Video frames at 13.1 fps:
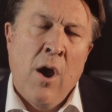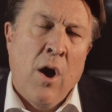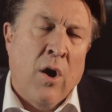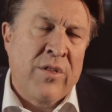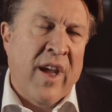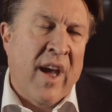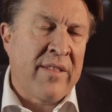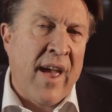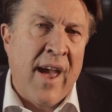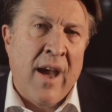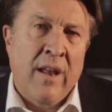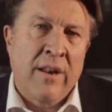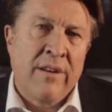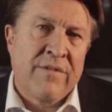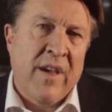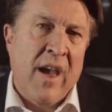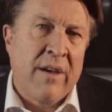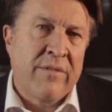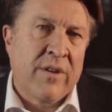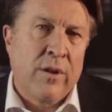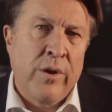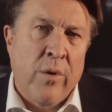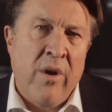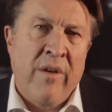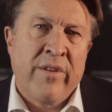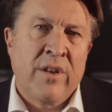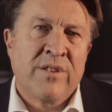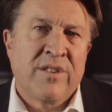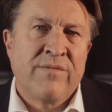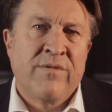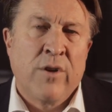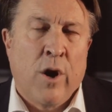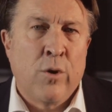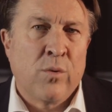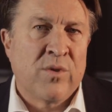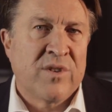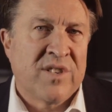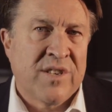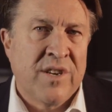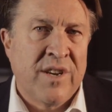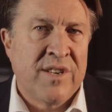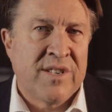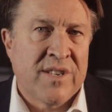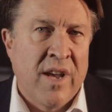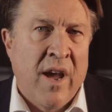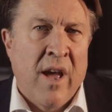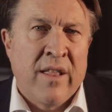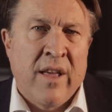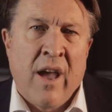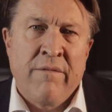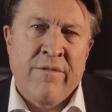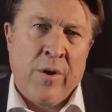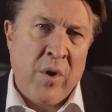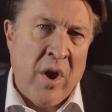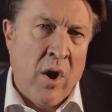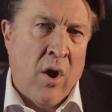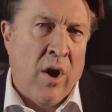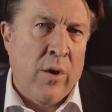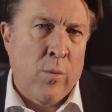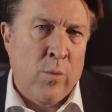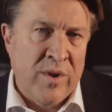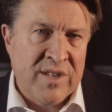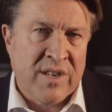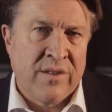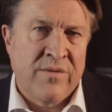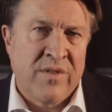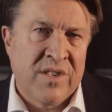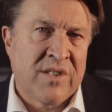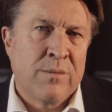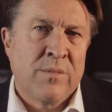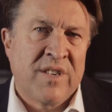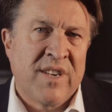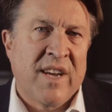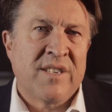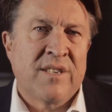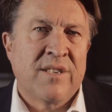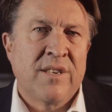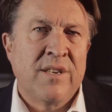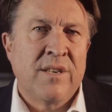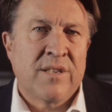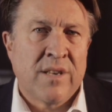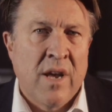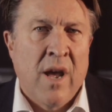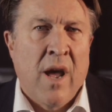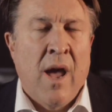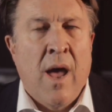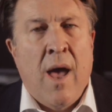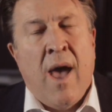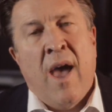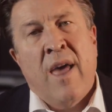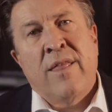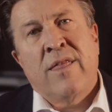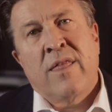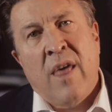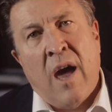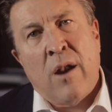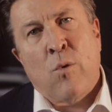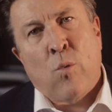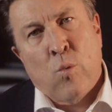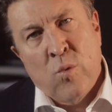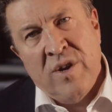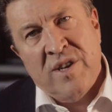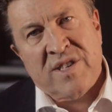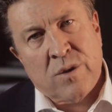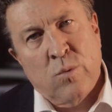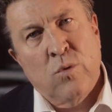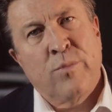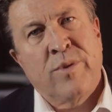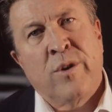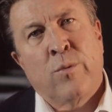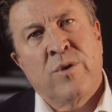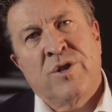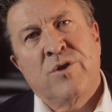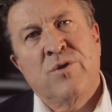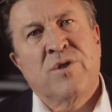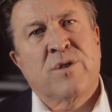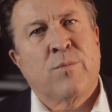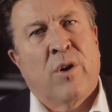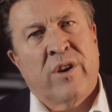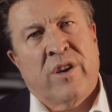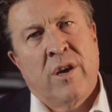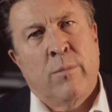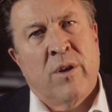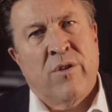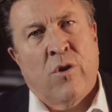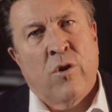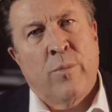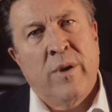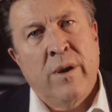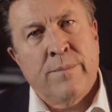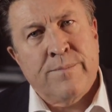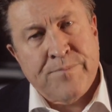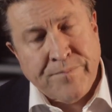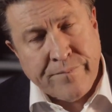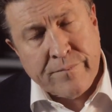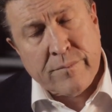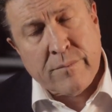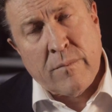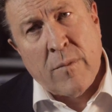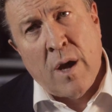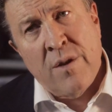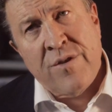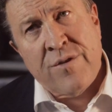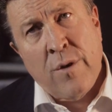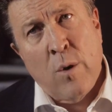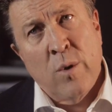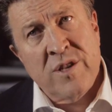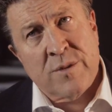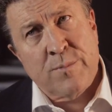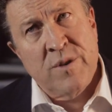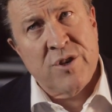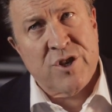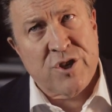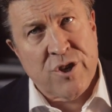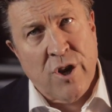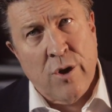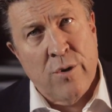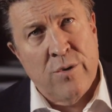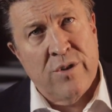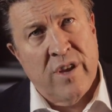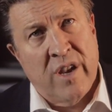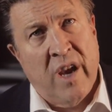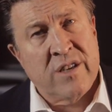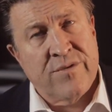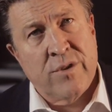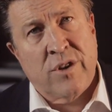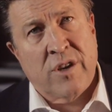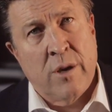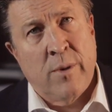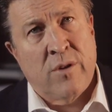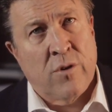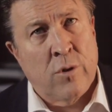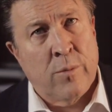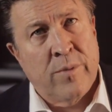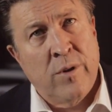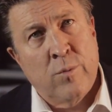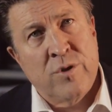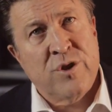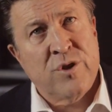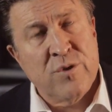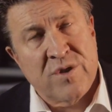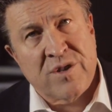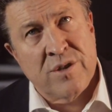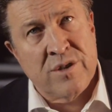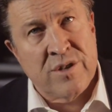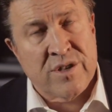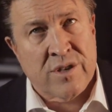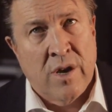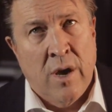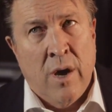On the other hand, if they have clear evidence of nodal disease, they have very high risk of distant metastases, and that risk will be reduced by chemotherapy. So it's been shown that adjuvant chemotherapy reduces